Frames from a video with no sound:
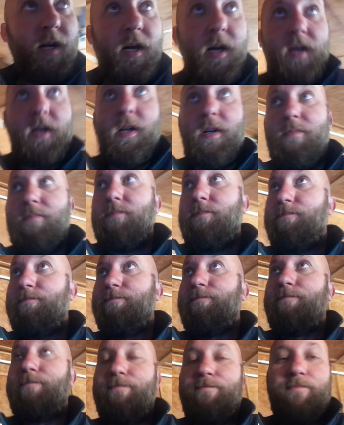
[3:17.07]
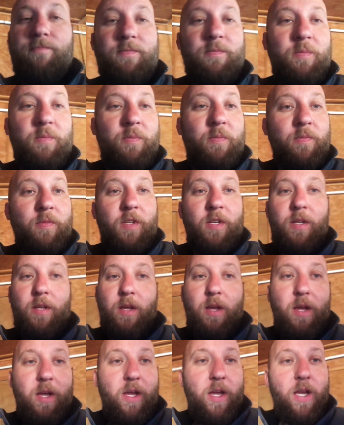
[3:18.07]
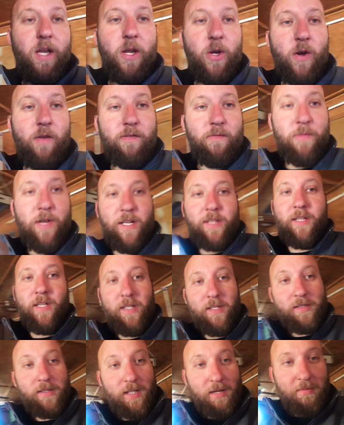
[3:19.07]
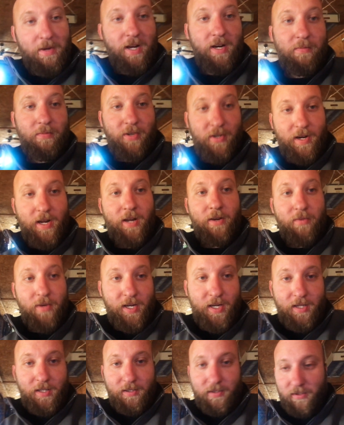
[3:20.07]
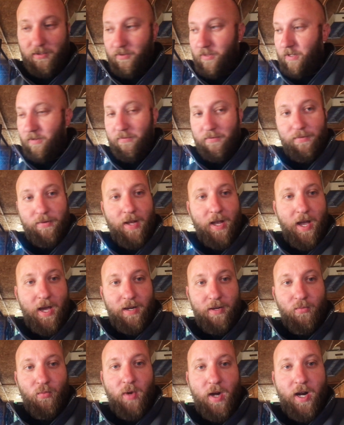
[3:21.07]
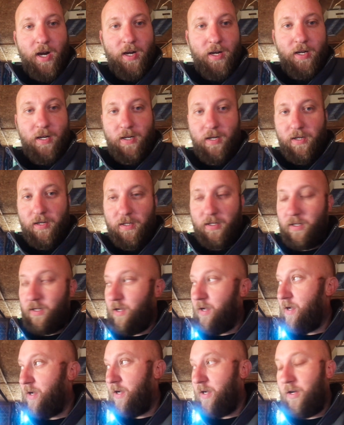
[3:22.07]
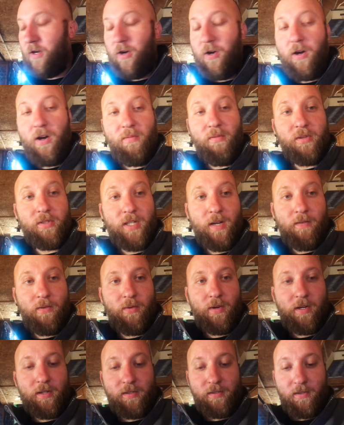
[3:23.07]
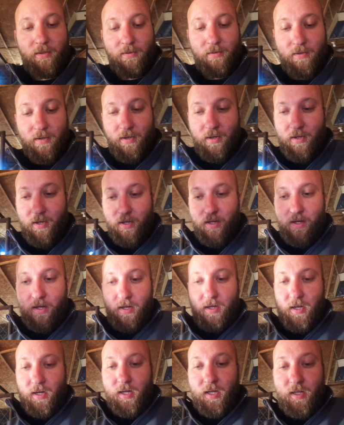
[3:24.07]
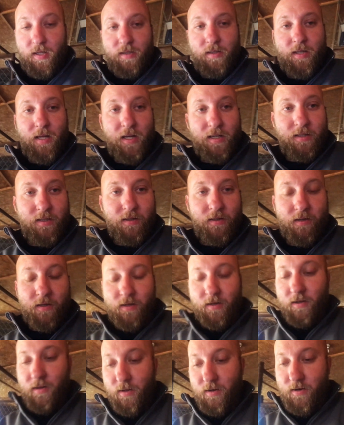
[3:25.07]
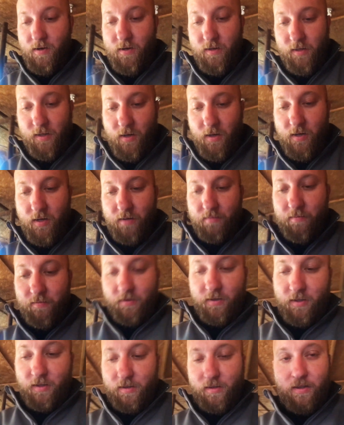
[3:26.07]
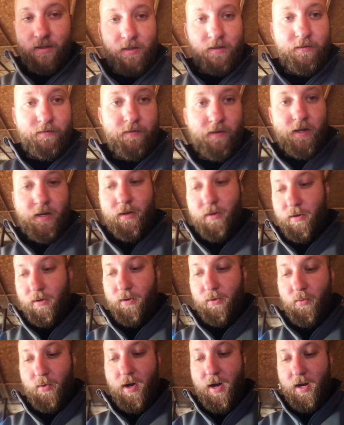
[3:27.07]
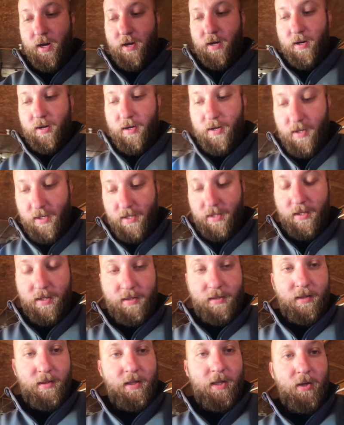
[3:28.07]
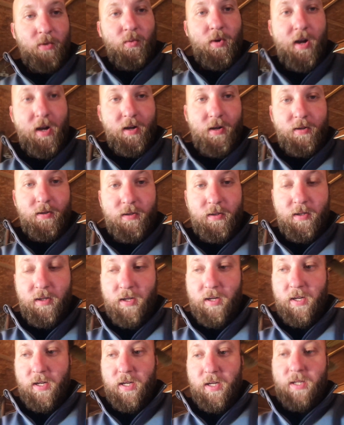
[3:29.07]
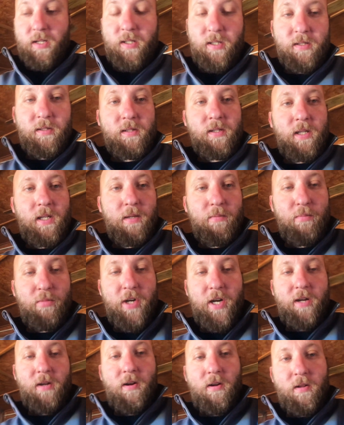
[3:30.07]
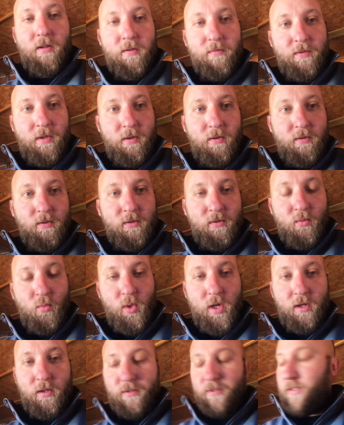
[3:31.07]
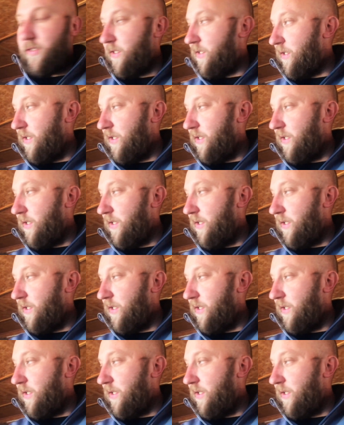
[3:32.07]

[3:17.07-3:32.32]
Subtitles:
And whoever made these, they made them the right way, so they've added wire almost everywhere. So it takes a long time just to find all the wire, and it's going to take a while just to break all of those welds